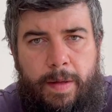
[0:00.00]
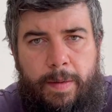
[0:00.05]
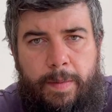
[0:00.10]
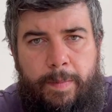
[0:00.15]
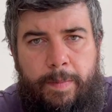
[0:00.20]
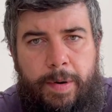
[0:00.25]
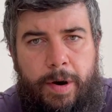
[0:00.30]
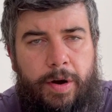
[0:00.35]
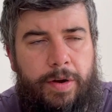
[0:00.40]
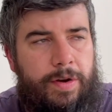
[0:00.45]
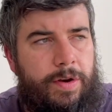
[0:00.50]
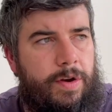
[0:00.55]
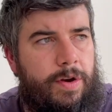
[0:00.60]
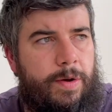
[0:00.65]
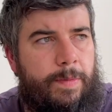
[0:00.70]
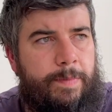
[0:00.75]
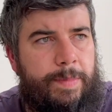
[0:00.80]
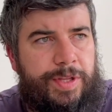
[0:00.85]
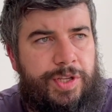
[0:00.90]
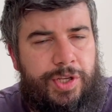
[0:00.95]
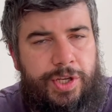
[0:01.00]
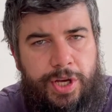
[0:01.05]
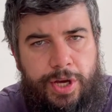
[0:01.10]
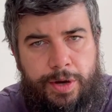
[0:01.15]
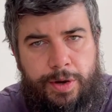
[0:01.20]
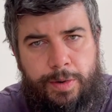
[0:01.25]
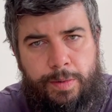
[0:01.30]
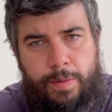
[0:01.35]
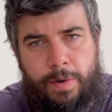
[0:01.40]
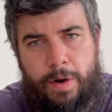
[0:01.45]
Point number
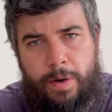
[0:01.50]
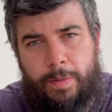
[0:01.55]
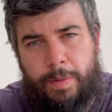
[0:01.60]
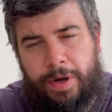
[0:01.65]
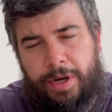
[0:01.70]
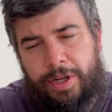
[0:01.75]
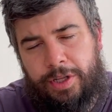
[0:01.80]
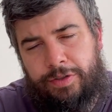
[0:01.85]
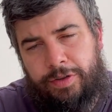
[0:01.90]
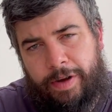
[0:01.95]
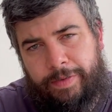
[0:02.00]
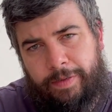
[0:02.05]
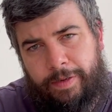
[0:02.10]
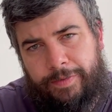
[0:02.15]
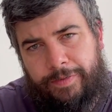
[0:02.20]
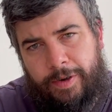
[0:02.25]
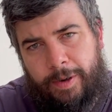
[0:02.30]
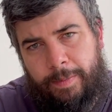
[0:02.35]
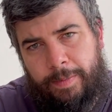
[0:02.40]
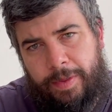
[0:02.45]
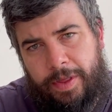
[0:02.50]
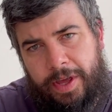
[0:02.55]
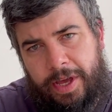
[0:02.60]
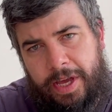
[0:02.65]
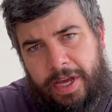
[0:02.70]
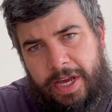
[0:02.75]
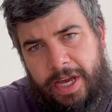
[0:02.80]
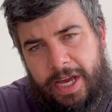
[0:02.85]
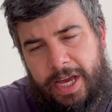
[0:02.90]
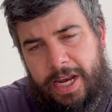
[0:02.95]
2, we're going to travel from
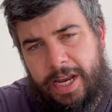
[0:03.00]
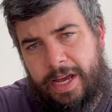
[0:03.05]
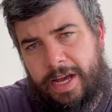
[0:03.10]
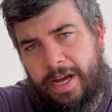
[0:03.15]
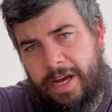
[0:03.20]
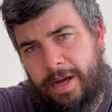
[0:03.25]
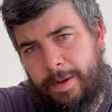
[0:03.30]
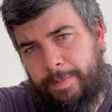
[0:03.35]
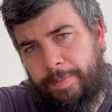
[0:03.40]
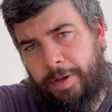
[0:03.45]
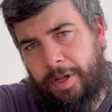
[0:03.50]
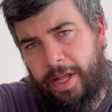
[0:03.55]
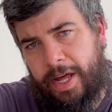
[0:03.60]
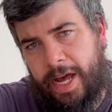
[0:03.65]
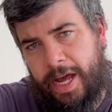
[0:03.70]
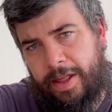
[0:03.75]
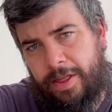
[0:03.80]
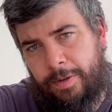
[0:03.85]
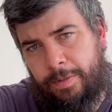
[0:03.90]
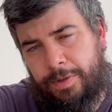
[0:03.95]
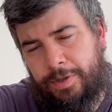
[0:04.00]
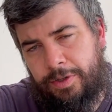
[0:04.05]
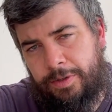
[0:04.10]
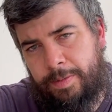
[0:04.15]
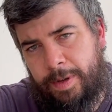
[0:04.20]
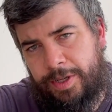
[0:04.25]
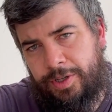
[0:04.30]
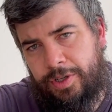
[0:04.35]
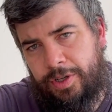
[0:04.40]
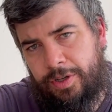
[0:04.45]
the inner plate that we
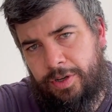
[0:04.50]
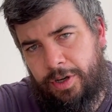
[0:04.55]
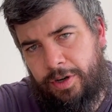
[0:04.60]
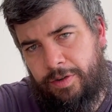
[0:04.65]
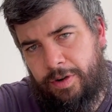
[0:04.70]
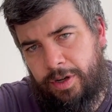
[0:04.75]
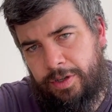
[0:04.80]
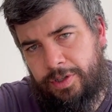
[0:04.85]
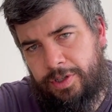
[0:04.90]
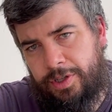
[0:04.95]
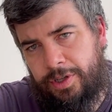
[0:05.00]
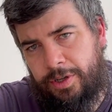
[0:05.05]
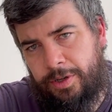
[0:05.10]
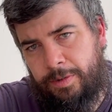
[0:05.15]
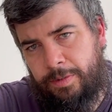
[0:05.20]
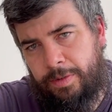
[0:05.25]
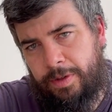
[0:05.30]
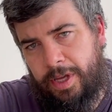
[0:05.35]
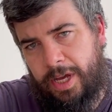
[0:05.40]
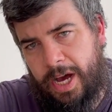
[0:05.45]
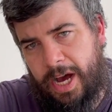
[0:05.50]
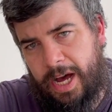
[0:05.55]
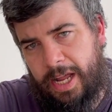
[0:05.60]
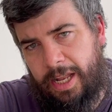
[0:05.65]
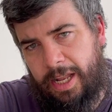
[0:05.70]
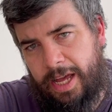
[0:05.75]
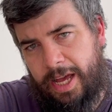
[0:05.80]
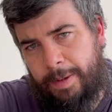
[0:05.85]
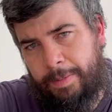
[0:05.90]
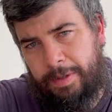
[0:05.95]
just mentioned across to the
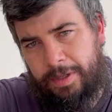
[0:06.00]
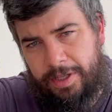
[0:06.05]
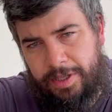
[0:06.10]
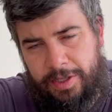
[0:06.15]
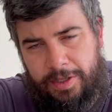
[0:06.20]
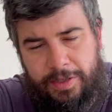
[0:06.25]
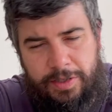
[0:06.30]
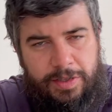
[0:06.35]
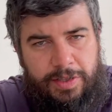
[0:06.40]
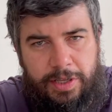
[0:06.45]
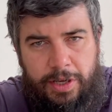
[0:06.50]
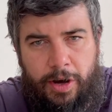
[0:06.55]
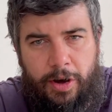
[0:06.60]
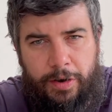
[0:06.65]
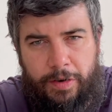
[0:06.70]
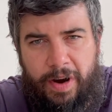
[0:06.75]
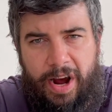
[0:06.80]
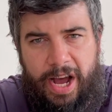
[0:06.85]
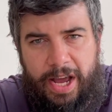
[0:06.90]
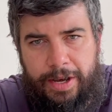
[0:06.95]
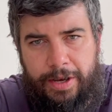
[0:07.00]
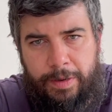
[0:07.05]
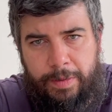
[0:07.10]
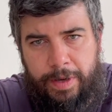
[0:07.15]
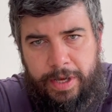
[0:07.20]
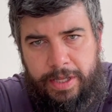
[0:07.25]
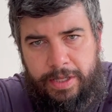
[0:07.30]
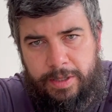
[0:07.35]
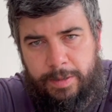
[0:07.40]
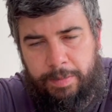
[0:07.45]
art label. This is just the order I do
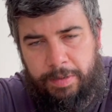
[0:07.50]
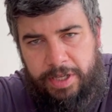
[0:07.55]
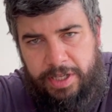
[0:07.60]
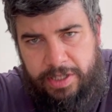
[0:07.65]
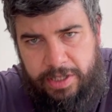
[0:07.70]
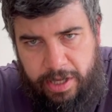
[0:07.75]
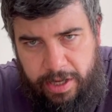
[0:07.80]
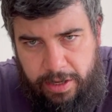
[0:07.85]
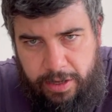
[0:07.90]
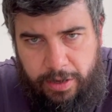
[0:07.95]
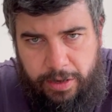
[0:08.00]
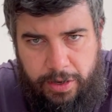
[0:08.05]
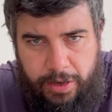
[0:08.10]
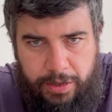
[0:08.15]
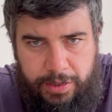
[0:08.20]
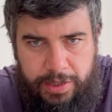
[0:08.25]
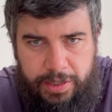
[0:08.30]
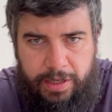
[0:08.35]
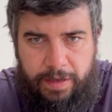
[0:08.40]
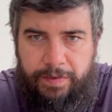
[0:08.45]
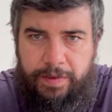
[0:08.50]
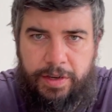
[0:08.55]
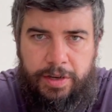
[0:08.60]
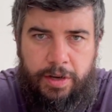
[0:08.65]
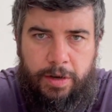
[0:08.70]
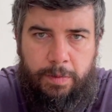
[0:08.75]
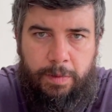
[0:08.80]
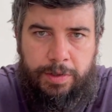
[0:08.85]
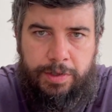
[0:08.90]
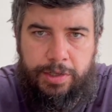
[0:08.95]
it in, so please take no notice if you
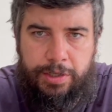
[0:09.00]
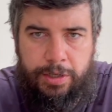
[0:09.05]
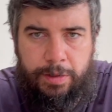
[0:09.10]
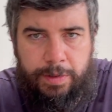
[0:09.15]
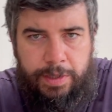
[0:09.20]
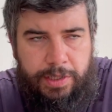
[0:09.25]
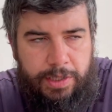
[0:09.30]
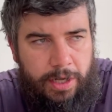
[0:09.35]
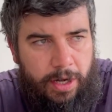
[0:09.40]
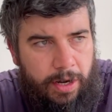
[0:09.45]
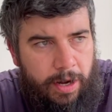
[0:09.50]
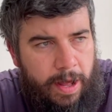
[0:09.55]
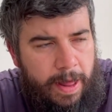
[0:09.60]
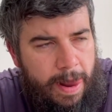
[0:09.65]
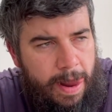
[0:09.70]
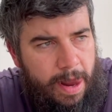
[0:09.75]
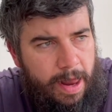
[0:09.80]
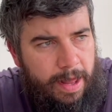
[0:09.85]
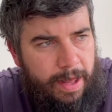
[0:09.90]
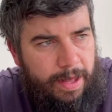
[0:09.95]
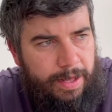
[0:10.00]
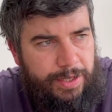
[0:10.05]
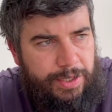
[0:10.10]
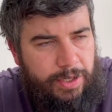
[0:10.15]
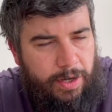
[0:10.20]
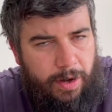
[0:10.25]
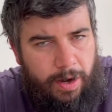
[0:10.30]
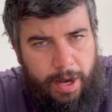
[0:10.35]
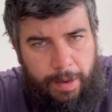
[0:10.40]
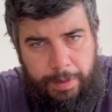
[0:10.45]
don't want to do it this order.
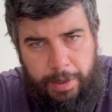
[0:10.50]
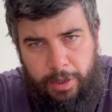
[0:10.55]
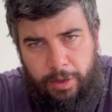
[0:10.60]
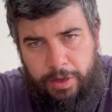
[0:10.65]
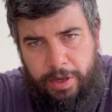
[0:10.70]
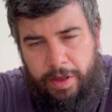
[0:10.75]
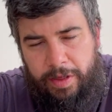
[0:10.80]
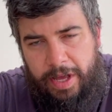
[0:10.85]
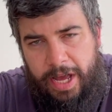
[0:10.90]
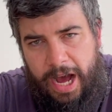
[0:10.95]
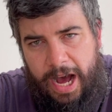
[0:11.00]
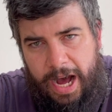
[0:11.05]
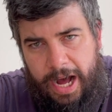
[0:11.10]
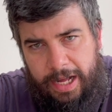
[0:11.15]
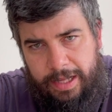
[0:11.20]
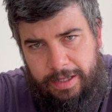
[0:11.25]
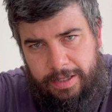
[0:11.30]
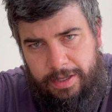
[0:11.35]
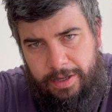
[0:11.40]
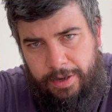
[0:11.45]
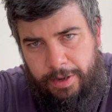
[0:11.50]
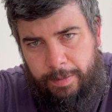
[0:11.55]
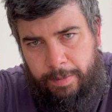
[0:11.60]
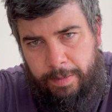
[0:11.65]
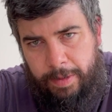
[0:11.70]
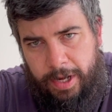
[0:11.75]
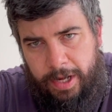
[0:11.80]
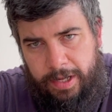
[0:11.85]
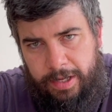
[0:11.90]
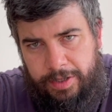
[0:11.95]
So I'm going to look at the art
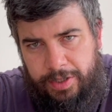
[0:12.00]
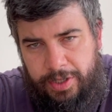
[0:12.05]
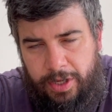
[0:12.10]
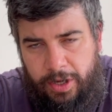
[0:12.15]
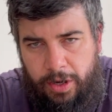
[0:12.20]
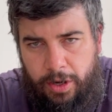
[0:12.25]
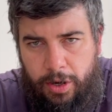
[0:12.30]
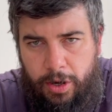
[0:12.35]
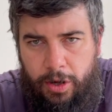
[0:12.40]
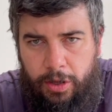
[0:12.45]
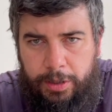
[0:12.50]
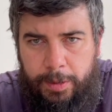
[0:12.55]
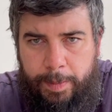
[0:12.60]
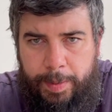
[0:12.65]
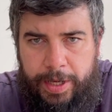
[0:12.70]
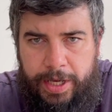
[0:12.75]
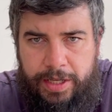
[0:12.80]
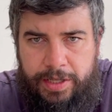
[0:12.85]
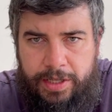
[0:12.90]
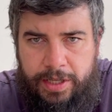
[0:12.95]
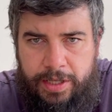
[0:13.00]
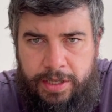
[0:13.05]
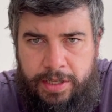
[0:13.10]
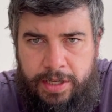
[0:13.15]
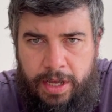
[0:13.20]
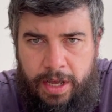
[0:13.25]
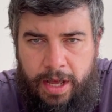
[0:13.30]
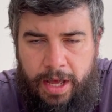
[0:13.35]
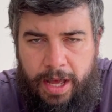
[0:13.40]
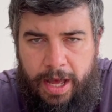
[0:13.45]
number. So older
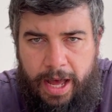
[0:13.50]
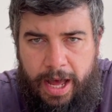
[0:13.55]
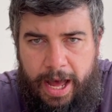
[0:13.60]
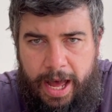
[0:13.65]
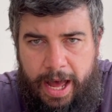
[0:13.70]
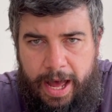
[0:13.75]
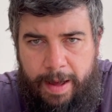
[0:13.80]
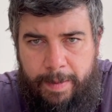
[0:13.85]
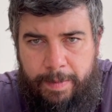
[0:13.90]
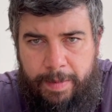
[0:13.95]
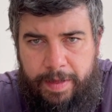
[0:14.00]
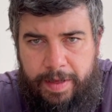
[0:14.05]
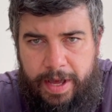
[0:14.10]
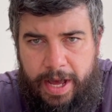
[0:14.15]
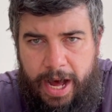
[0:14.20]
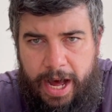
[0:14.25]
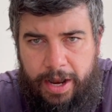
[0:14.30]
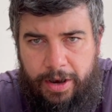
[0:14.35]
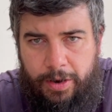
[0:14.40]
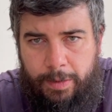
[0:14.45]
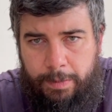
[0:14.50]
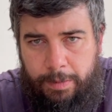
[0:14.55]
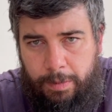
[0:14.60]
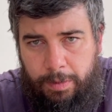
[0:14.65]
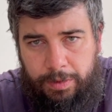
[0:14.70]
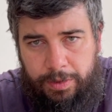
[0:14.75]
pieces, the art number will